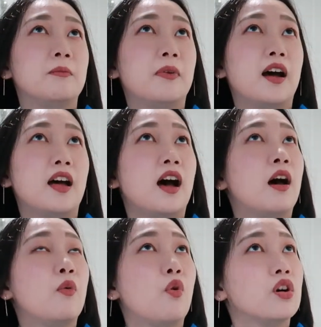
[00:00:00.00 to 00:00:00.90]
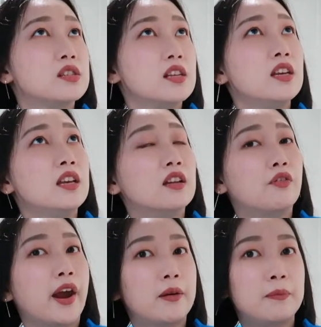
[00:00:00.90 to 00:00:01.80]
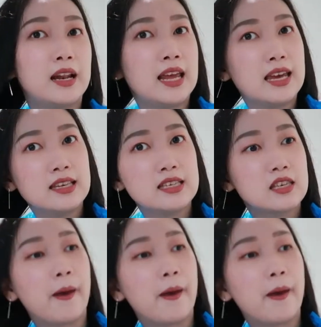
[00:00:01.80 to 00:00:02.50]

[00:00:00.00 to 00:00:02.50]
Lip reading: but I wasn't in the right place.